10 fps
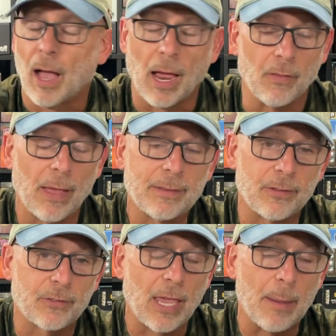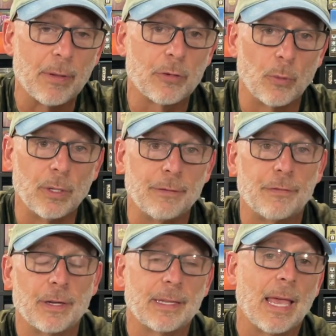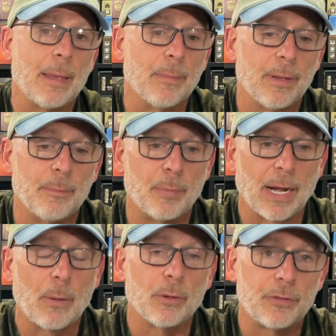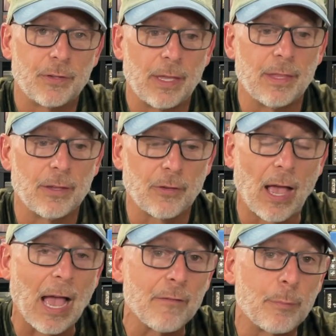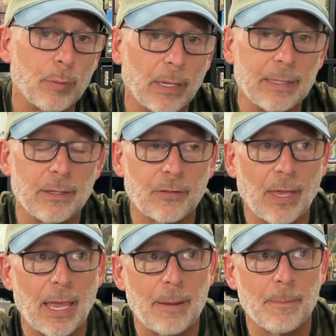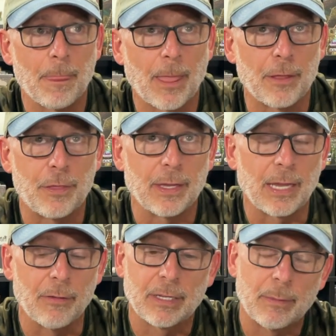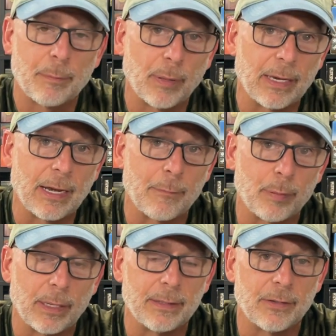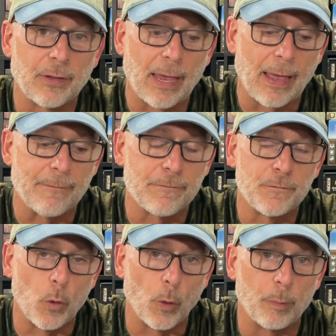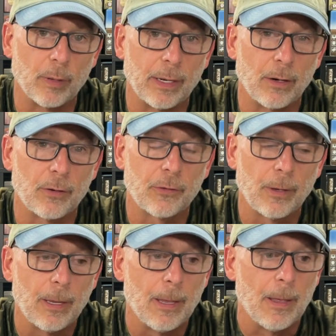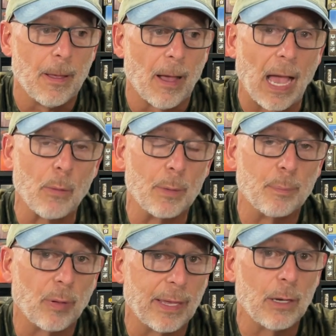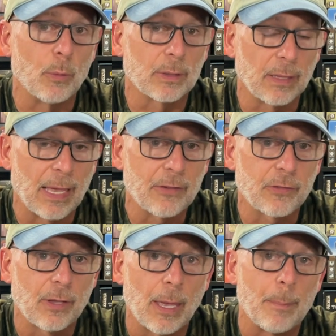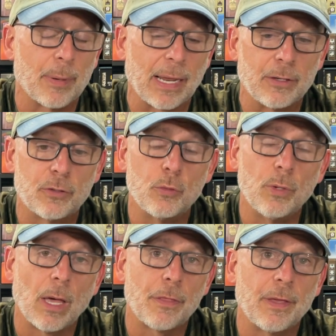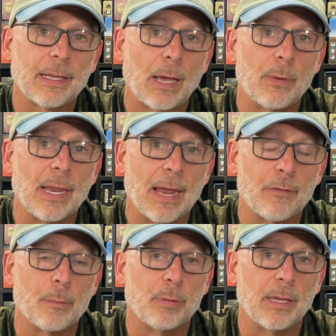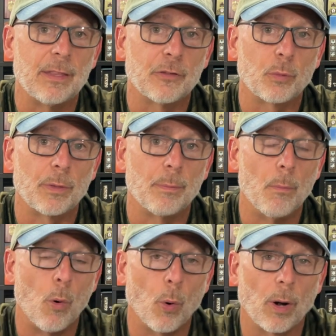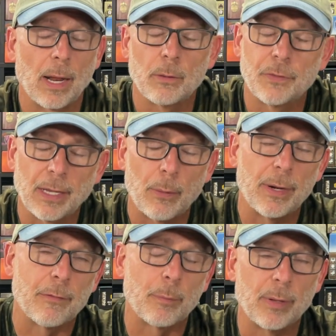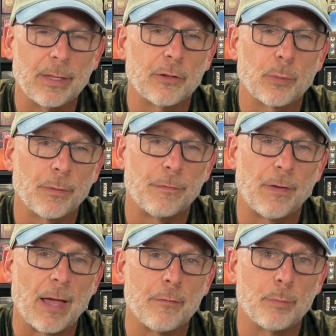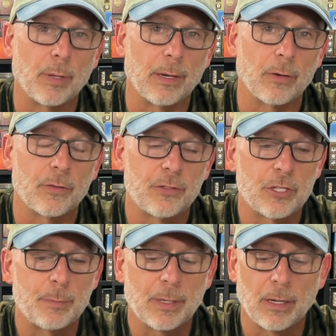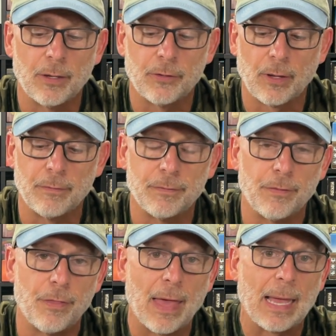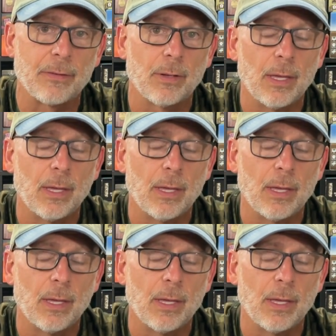I like this game. It's a really fun game, but I will say this. I've played this game. I think every time I played it, I've played this at 4 players. I would play it with less, but I do not think I would ever play this with more. I don't think I would ever play this with 5 players just because of that.